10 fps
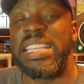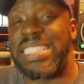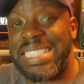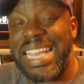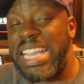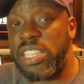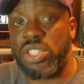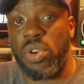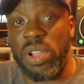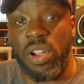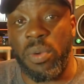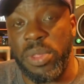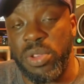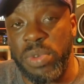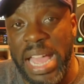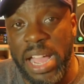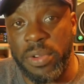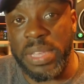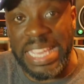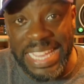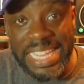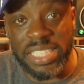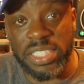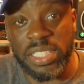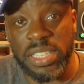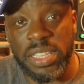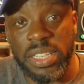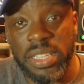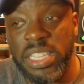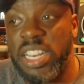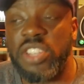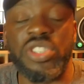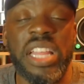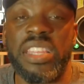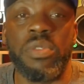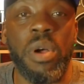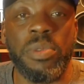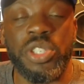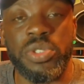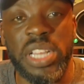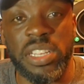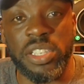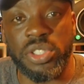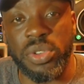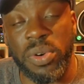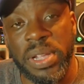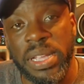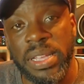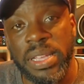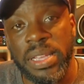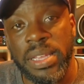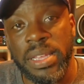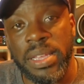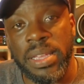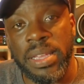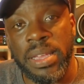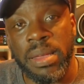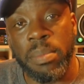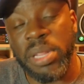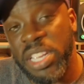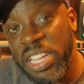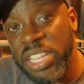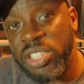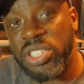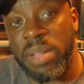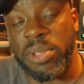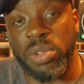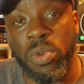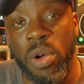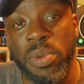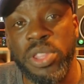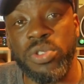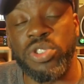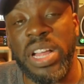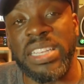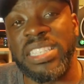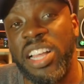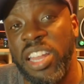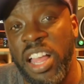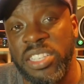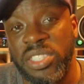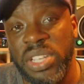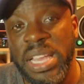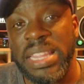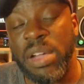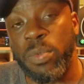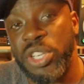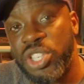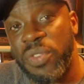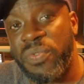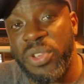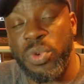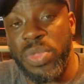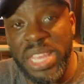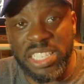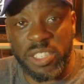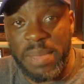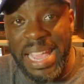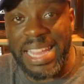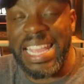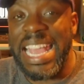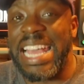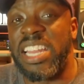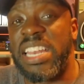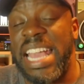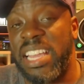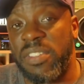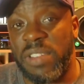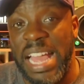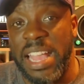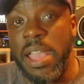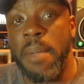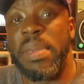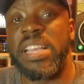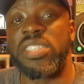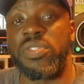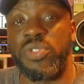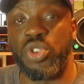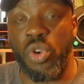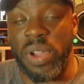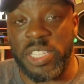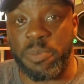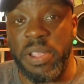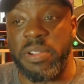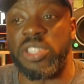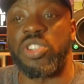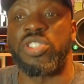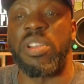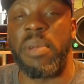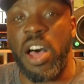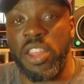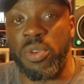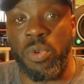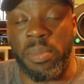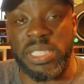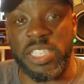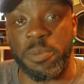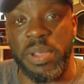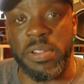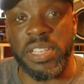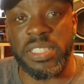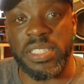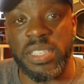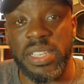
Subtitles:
say is going on with you now then there's nothing wrong with you telling the story. But there is something wrong with you trying to tell us that we should view this man in a negative light because of your experience or some other woman's experience.